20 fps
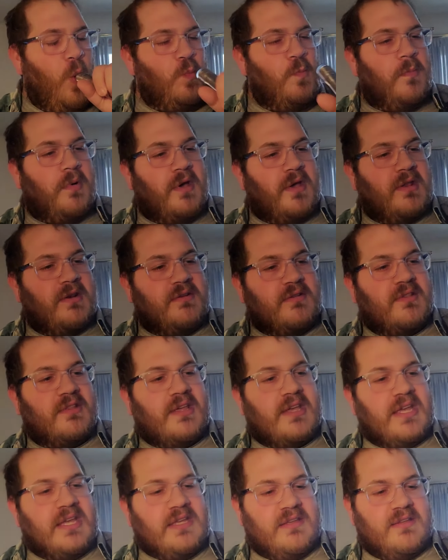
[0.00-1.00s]
but
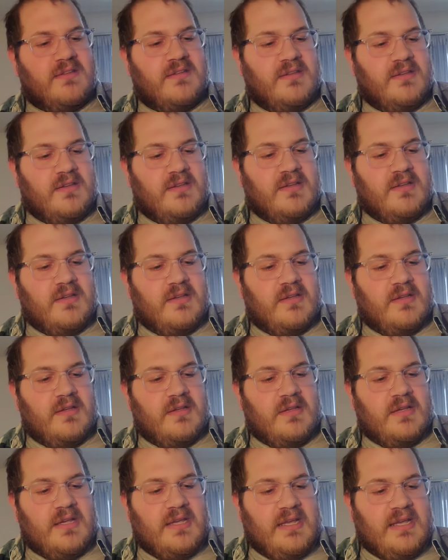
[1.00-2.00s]
like
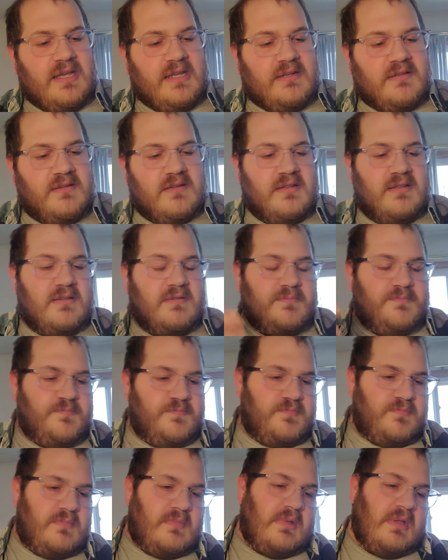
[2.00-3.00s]
it,
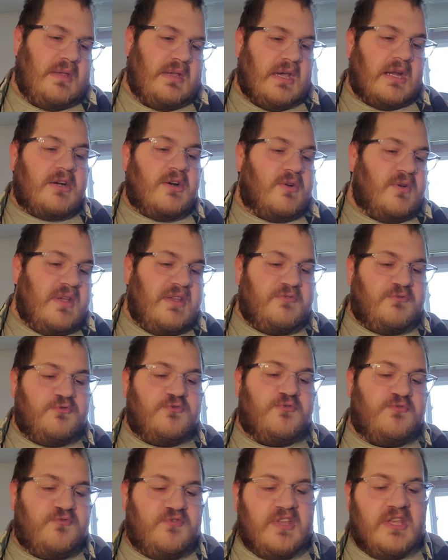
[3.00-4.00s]
I don't know, it
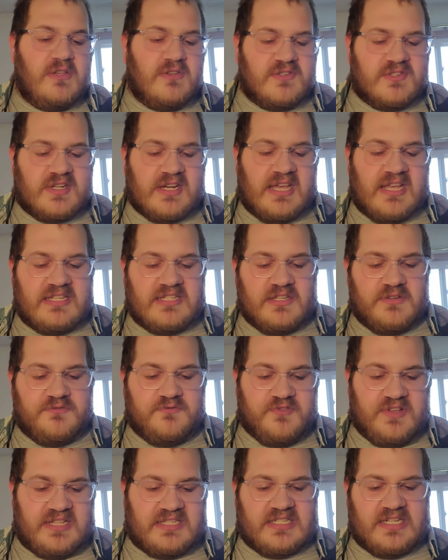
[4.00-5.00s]
feels nice, it
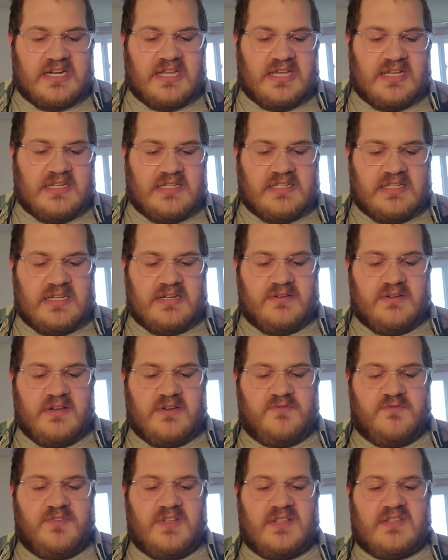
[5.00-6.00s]
fits nice,
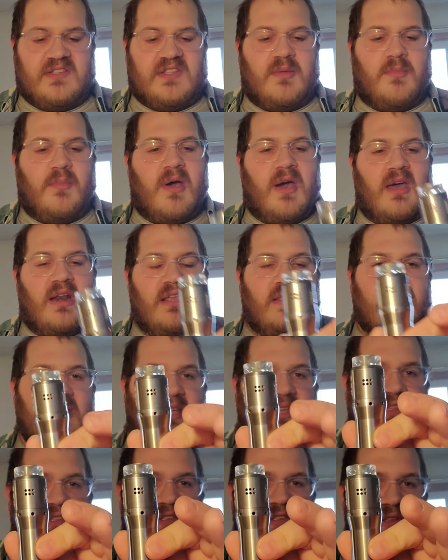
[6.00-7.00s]
it fits the mod. I think it's